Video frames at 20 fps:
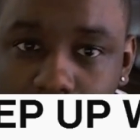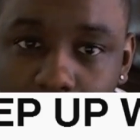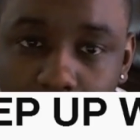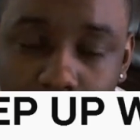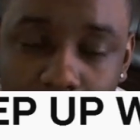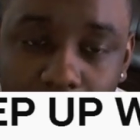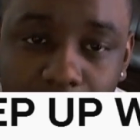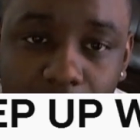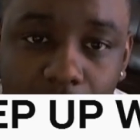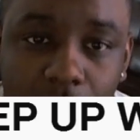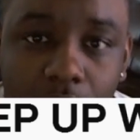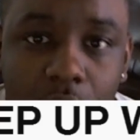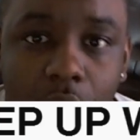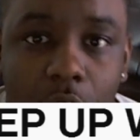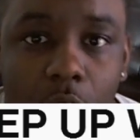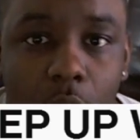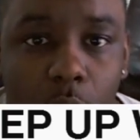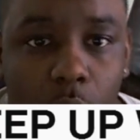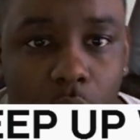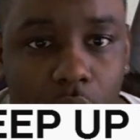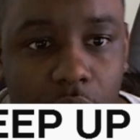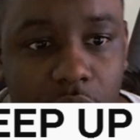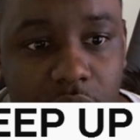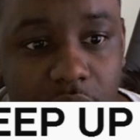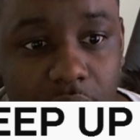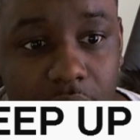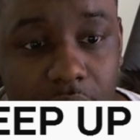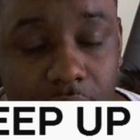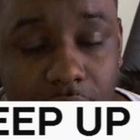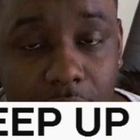whatever, where they're
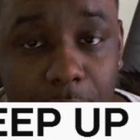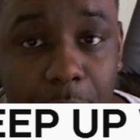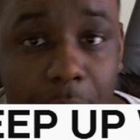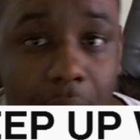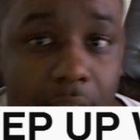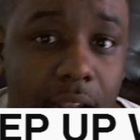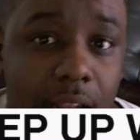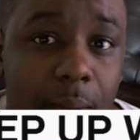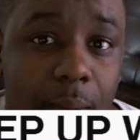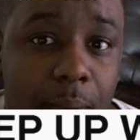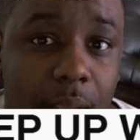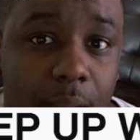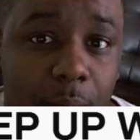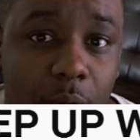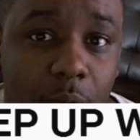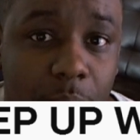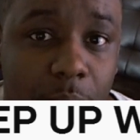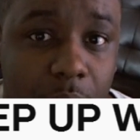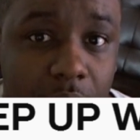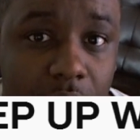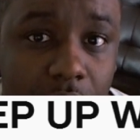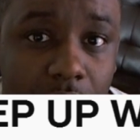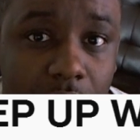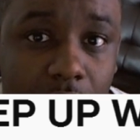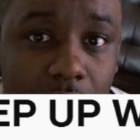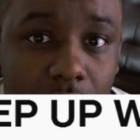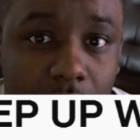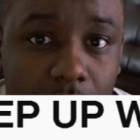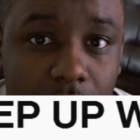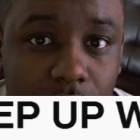saying that they may not be able to meet
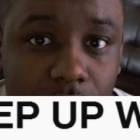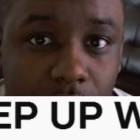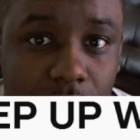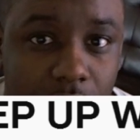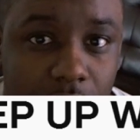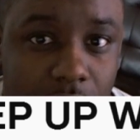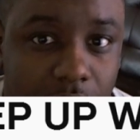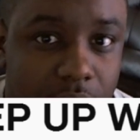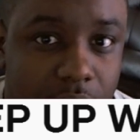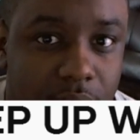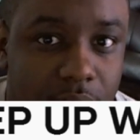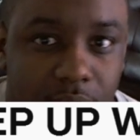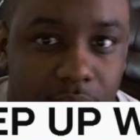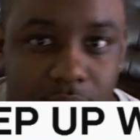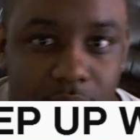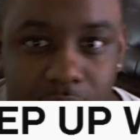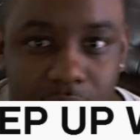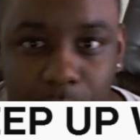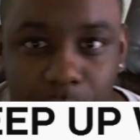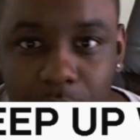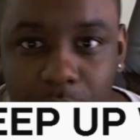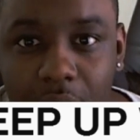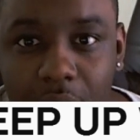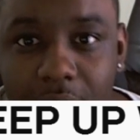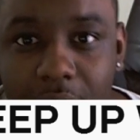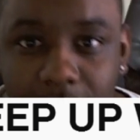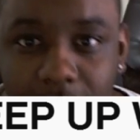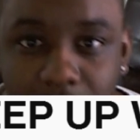the supply and